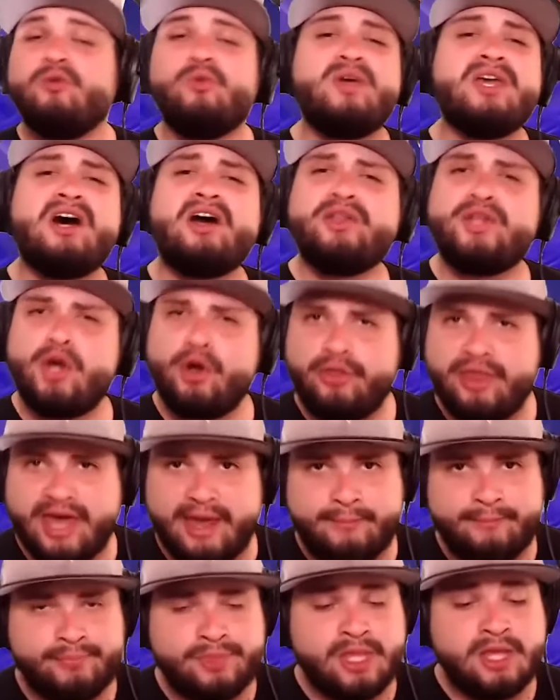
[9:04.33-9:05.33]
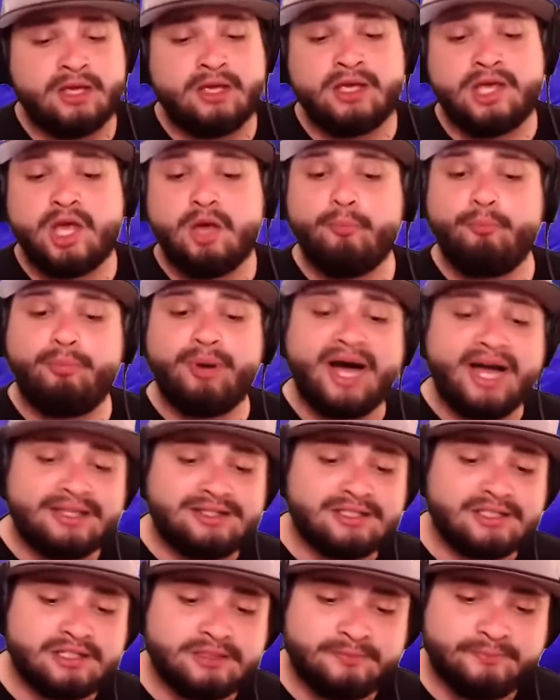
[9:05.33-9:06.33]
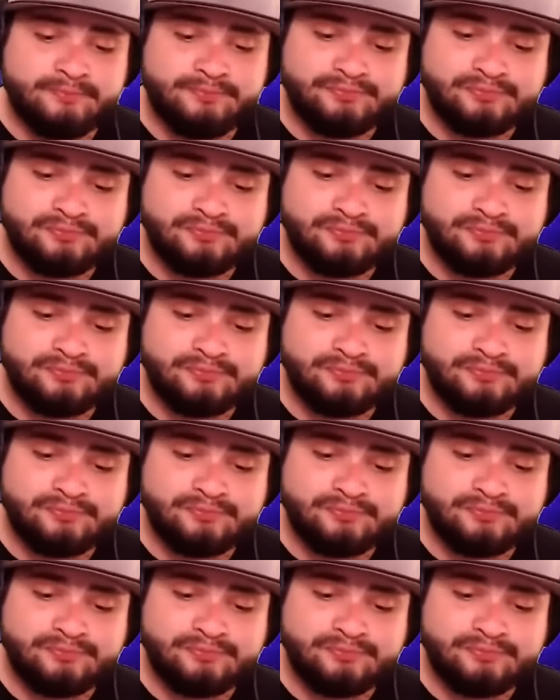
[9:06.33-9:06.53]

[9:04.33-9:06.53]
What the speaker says: We all know that. But